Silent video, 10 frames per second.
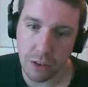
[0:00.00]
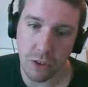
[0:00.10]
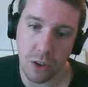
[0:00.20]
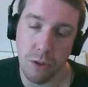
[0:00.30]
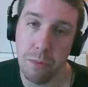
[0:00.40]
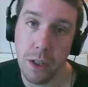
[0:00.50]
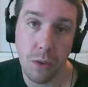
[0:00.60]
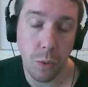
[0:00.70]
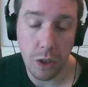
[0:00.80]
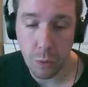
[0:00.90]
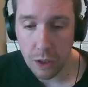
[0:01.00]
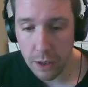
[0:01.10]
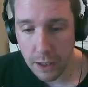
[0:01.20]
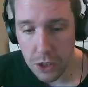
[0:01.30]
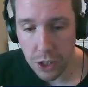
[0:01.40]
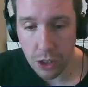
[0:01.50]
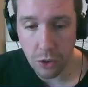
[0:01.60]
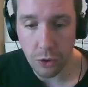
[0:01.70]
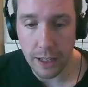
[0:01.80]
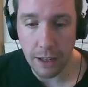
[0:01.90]
So, but it's one of the things you can
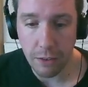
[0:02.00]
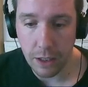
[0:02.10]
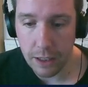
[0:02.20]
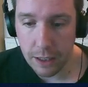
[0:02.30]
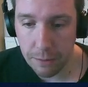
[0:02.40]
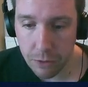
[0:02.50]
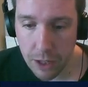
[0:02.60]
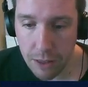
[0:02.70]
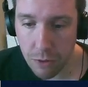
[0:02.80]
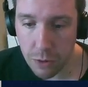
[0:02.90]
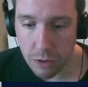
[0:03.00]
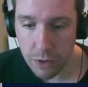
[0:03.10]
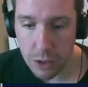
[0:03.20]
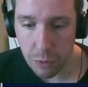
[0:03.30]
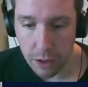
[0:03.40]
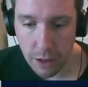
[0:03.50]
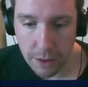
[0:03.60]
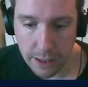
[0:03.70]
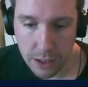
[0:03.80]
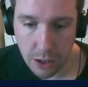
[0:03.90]
look down, and death row is obviously one of the
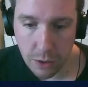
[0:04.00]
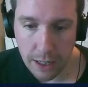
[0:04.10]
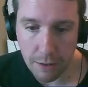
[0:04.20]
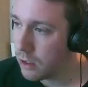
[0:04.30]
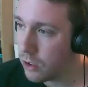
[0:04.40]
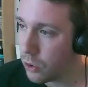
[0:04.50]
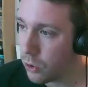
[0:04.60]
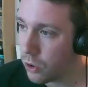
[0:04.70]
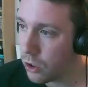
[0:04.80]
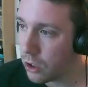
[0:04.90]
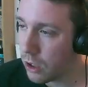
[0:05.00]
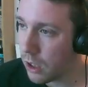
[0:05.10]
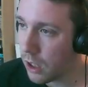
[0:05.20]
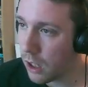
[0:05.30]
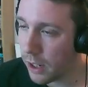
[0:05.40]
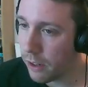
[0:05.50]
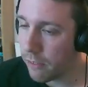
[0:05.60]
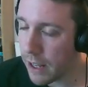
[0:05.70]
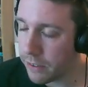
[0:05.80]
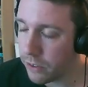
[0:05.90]
things that you have your
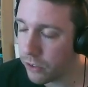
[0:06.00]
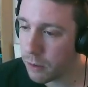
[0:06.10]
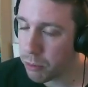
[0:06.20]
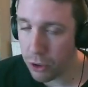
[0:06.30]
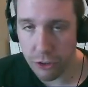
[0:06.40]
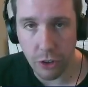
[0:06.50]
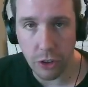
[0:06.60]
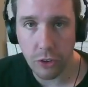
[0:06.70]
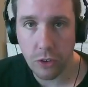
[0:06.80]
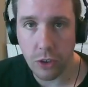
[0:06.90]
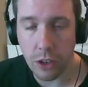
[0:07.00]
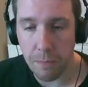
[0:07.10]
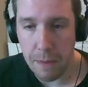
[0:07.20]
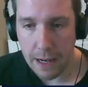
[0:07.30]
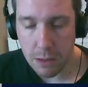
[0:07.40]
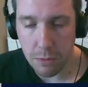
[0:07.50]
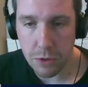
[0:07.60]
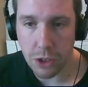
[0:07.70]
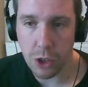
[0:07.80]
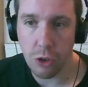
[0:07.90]
higher end prisoners, so your maximum
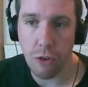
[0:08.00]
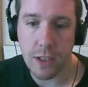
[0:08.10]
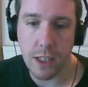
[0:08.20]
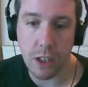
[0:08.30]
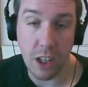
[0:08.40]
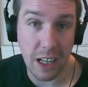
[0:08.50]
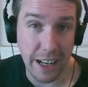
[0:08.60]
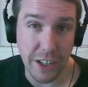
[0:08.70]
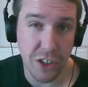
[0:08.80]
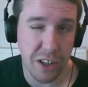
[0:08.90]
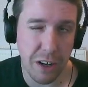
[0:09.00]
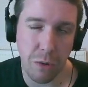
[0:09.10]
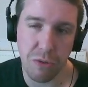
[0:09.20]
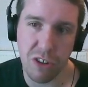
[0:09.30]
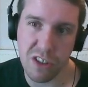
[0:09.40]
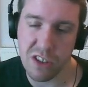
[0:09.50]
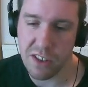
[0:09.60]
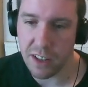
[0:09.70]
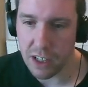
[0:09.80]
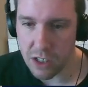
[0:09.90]
security and your legendary prisons and
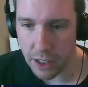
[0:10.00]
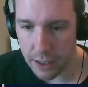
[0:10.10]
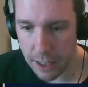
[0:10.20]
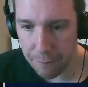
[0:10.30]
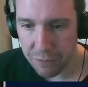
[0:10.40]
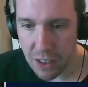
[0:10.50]
things like that.